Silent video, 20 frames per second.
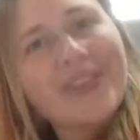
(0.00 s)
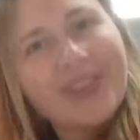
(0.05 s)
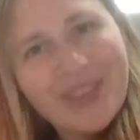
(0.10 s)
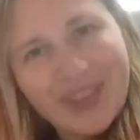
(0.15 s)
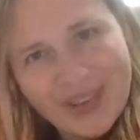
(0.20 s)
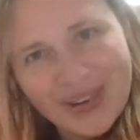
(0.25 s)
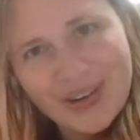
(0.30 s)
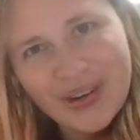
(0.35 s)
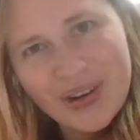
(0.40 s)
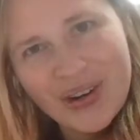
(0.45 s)

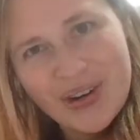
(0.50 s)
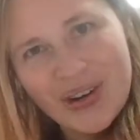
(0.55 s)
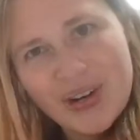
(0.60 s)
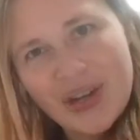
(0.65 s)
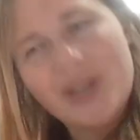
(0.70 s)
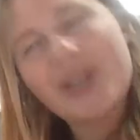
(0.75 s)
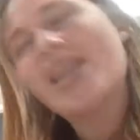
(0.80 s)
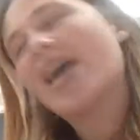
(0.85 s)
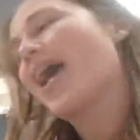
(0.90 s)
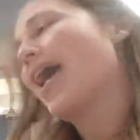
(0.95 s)

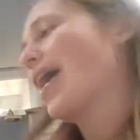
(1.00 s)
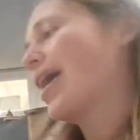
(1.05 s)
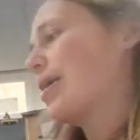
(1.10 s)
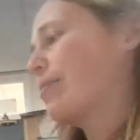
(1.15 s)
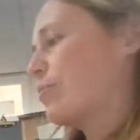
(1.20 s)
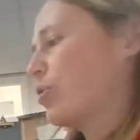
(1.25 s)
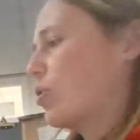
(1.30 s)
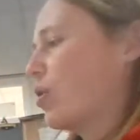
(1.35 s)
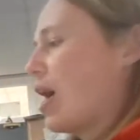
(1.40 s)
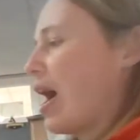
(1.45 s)
your
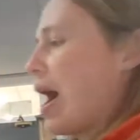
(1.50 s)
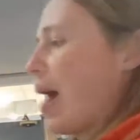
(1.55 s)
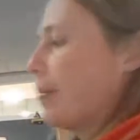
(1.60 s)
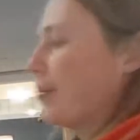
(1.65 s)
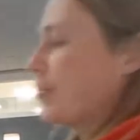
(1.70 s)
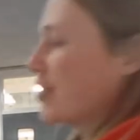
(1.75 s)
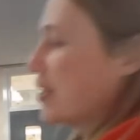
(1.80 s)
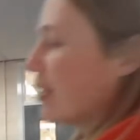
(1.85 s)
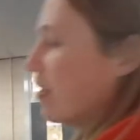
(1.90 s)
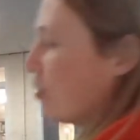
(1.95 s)
name. You're
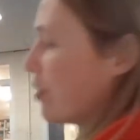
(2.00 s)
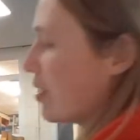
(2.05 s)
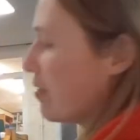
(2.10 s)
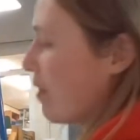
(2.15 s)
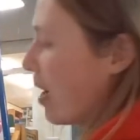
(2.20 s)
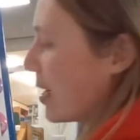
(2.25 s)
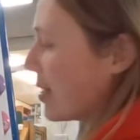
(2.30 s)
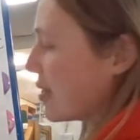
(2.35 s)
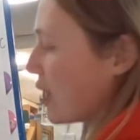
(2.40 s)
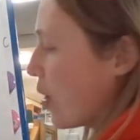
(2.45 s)
absolutely
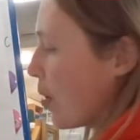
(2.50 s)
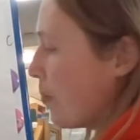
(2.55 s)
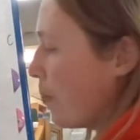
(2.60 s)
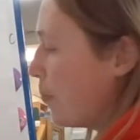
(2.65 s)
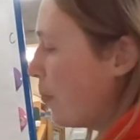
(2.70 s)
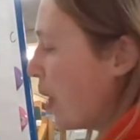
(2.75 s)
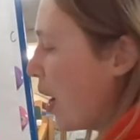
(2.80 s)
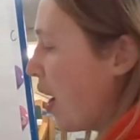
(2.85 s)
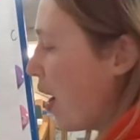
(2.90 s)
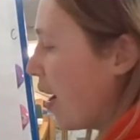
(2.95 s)
right. So
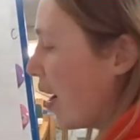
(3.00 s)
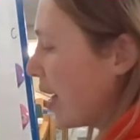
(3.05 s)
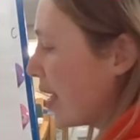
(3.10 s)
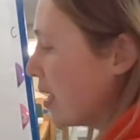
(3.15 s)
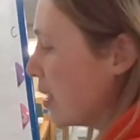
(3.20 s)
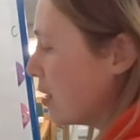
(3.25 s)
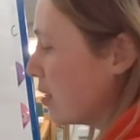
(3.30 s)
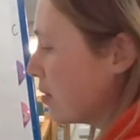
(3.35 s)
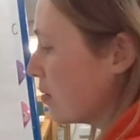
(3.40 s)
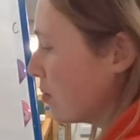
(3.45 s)
by